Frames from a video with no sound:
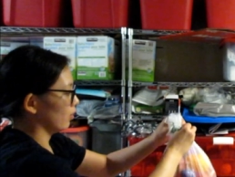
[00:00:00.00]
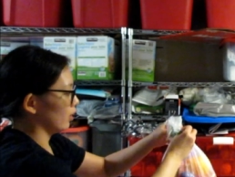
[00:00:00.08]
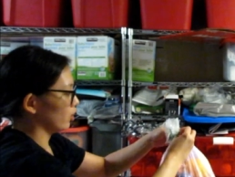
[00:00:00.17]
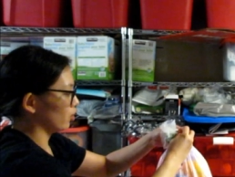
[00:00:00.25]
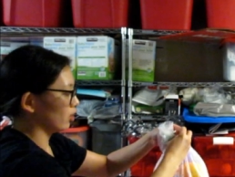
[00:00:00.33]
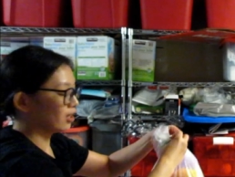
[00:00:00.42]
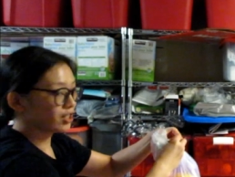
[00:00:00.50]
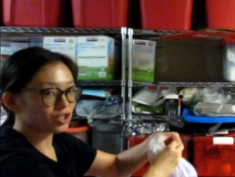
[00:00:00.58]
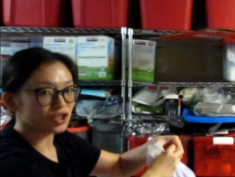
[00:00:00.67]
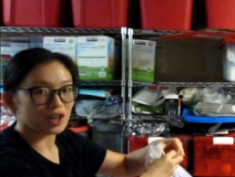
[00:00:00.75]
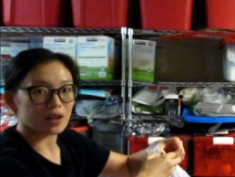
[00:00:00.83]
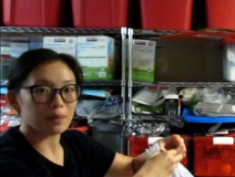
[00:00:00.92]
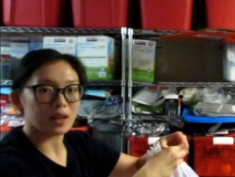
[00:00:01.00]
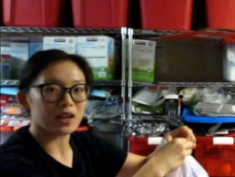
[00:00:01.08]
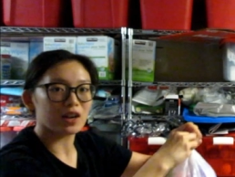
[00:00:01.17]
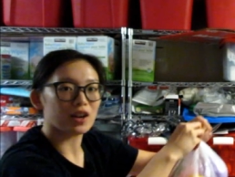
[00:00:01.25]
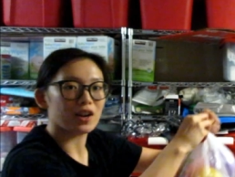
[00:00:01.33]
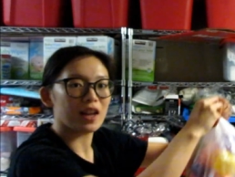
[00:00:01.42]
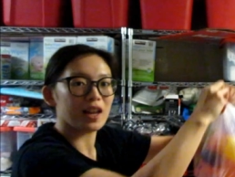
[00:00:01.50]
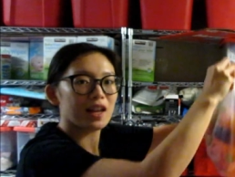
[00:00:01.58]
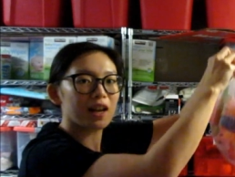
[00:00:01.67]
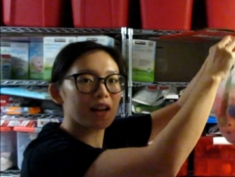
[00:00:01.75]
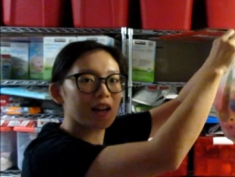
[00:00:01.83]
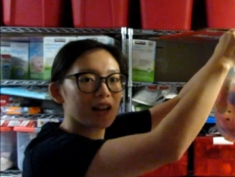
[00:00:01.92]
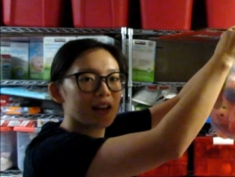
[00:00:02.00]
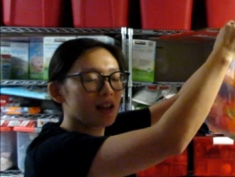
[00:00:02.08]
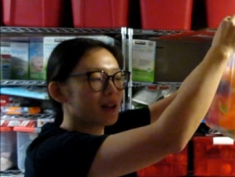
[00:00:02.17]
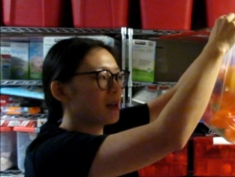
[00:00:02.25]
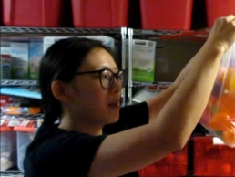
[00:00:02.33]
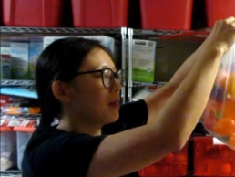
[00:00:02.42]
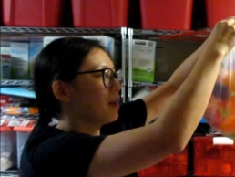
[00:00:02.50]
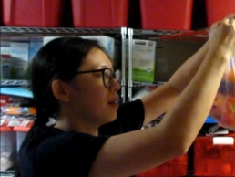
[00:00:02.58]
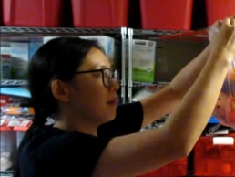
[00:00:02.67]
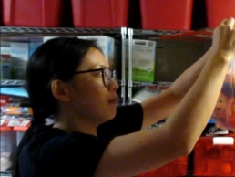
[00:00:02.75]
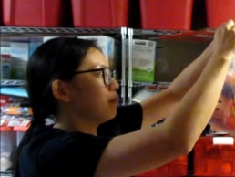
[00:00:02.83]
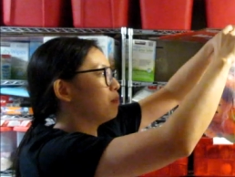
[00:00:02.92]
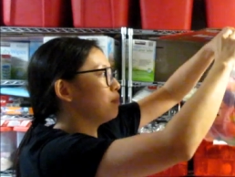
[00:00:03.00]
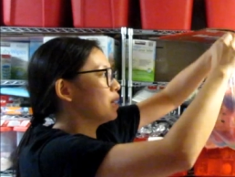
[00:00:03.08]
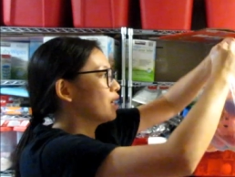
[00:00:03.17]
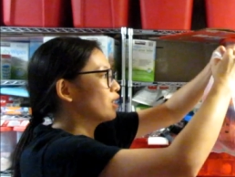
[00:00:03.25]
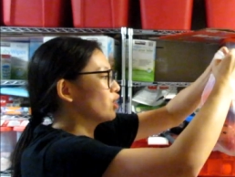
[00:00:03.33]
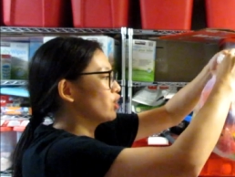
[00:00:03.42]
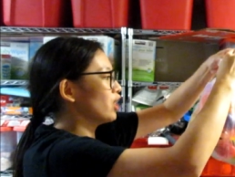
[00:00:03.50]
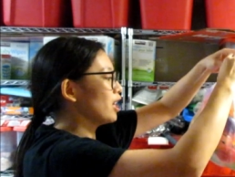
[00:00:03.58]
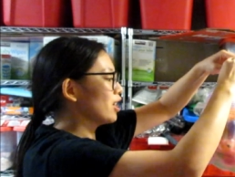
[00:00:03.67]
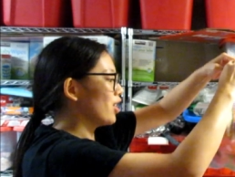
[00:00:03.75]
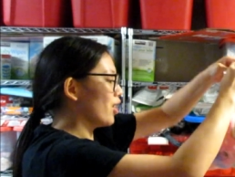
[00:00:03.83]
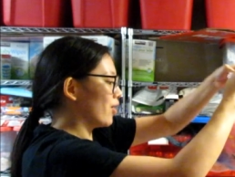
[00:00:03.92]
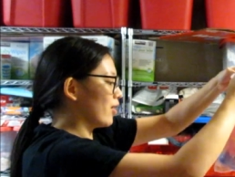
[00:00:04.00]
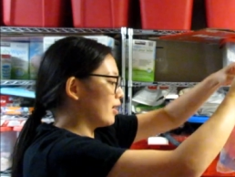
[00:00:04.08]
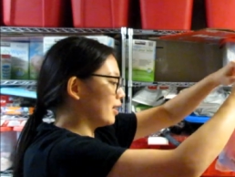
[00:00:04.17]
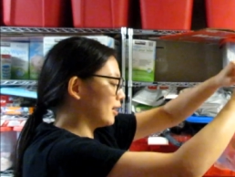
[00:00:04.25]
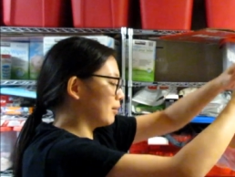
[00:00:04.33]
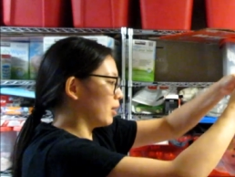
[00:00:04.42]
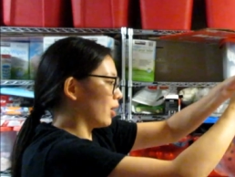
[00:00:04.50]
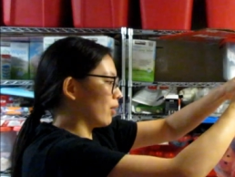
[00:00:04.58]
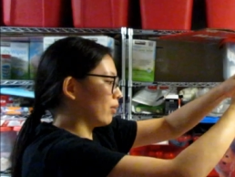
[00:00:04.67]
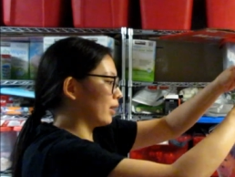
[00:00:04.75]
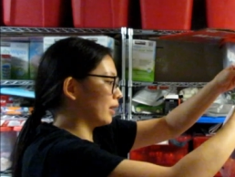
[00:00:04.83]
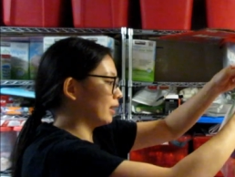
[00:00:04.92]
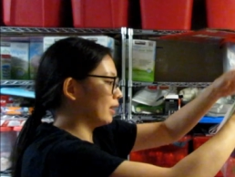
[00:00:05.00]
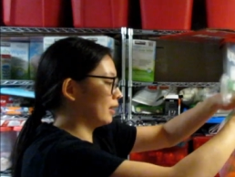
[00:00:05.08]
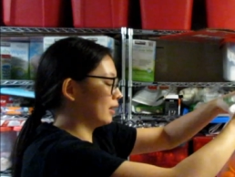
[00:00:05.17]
question is, should I make her a big shaker or a small one?